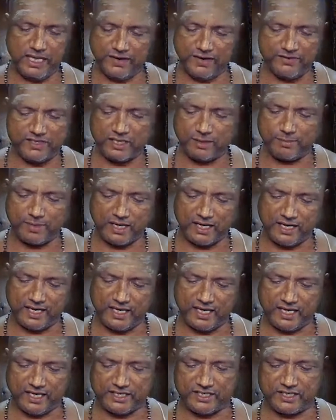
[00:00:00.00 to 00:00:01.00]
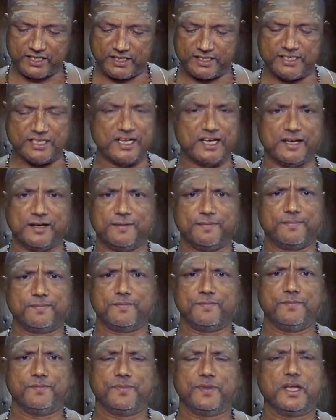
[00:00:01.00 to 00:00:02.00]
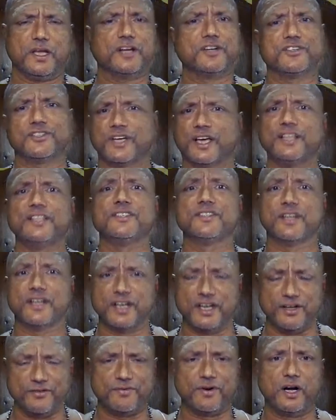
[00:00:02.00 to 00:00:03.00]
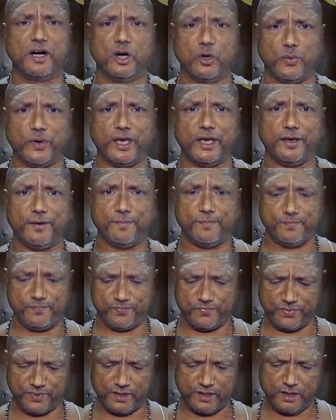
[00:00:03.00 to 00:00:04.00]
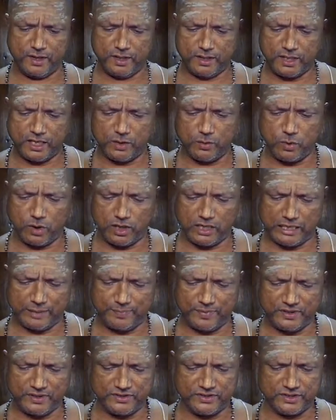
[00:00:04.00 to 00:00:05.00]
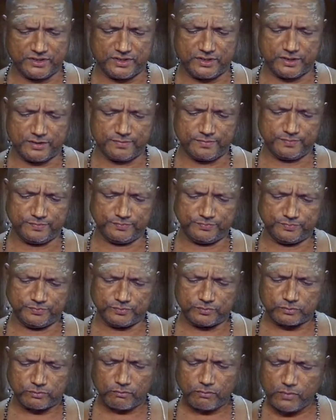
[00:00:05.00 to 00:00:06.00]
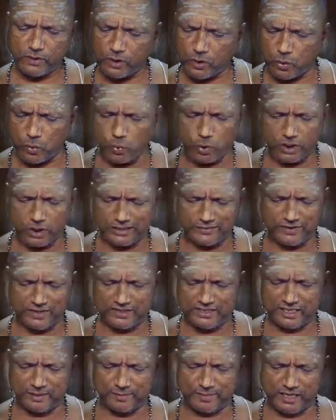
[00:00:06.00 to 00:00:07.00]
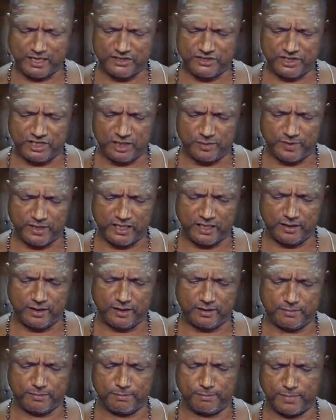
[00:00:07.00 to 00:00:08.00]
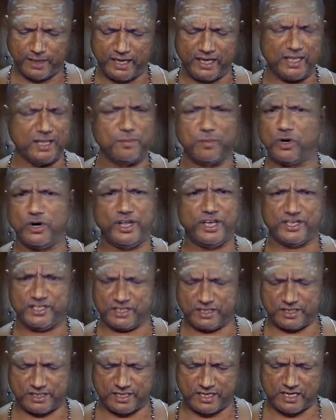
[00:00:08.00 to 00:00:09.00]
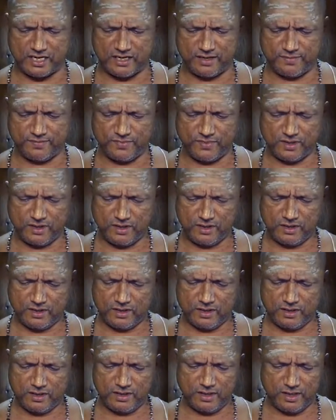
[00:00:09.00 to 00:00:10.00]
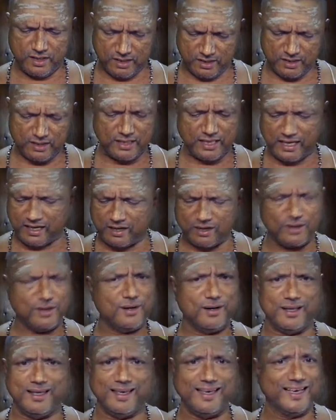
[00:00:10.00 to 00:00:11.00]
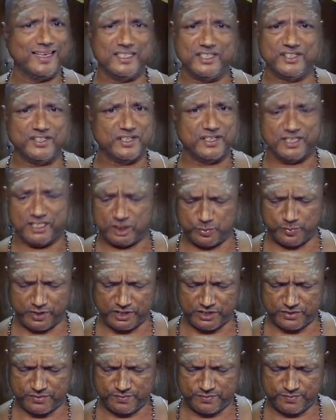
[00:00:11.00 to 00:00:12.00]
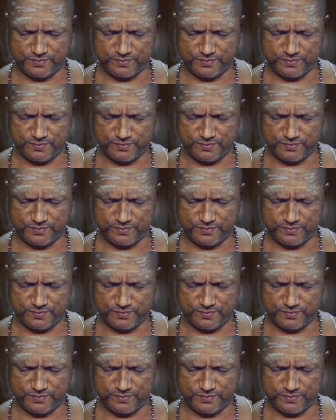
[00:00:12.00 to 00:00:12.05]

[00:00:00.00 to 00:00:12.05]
leaves the Maya, etc., and shines in a different way, then what happens is, whatever is imagined by the mind, the body, etc., they are all existent in space.